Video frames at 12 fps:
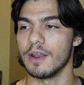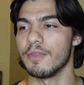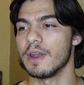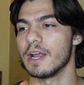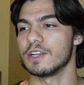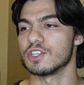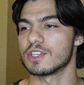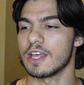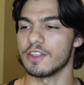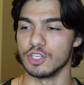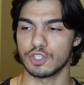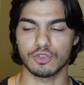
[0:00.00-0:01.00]
And then I just
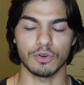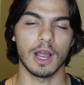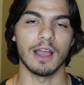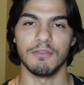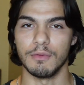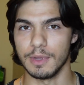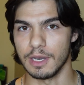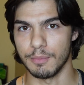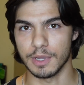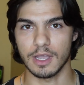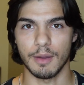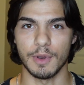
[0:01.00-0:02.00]
had this drive in me to
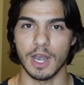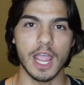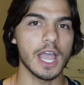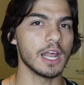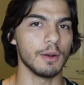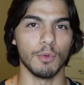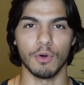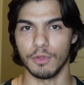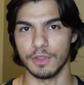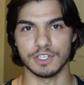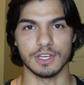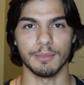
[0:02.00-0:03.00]
become an animal
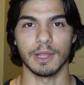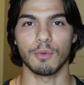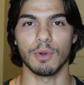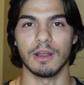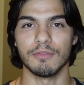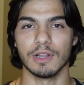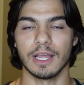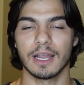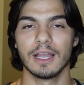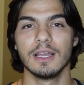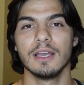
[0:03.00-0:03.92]
in the gym, like whatever, like